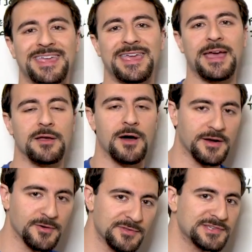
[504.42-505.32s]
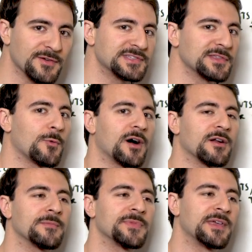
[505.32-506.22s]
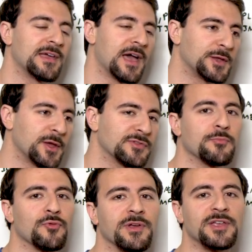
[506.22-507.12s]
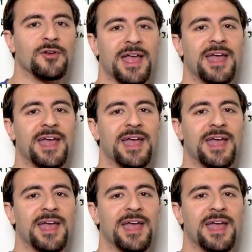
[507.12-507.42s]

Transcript: kick under the surface of the water, and then you have to bring your